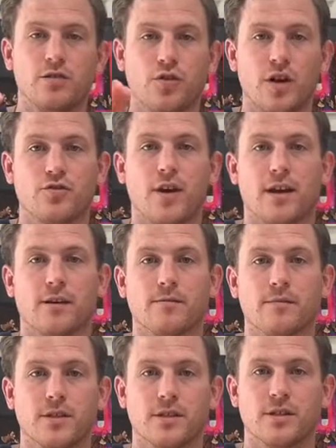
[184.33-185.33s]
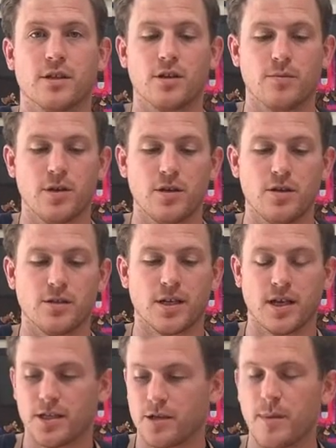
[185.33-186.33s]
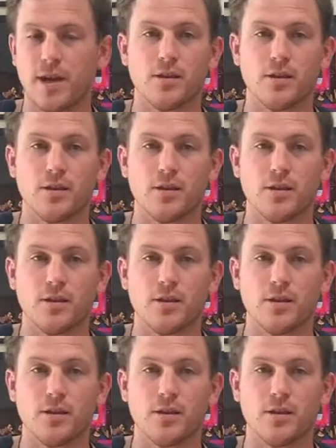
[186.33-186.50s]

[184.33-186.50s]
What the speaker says: dry dragon. This is going to be using it to make